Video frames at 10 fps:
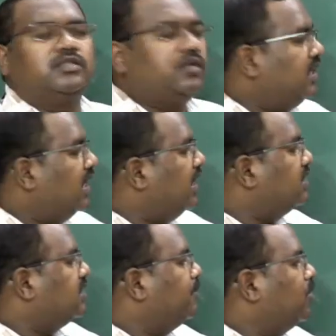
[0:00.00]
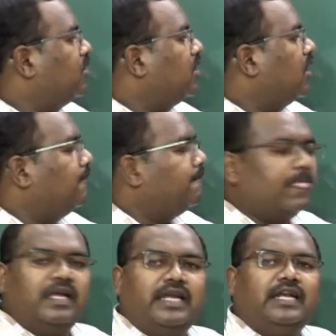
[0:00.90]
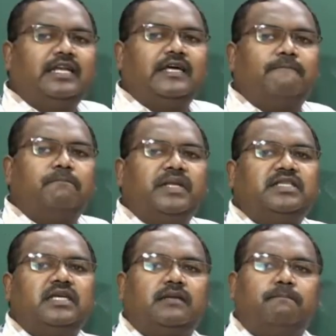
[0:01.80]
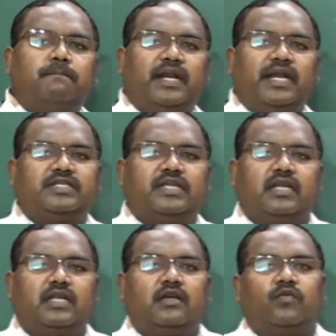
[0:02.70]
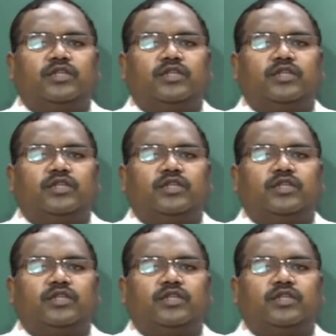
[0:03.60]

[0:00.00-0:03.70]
So that is about inter-picture prediction,